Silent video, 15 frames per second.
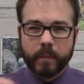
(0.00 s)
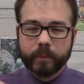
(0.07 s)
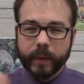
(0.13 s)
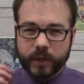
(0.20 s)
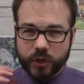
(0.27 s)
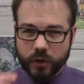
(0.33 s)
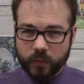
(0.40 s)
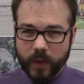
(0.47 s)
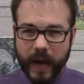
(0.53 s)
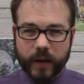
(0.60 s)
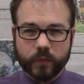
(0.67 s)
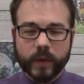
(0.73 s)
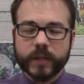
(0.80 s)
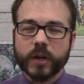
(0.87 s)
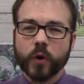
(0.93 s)
But you're
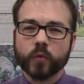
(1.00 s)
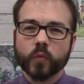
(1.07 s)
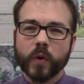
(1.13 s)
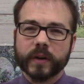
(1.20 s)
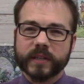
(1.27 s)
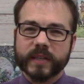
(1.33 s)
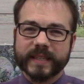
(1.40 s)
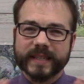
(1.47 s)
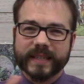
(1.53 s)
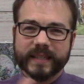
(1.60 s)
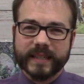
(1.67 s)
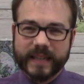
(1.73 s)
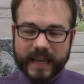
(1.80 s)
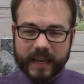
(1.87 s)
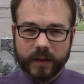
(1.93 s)
right, we don't want to
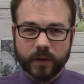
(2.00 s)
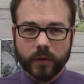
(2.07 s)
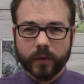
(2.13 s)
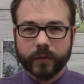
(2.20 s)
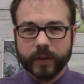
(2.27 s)
steal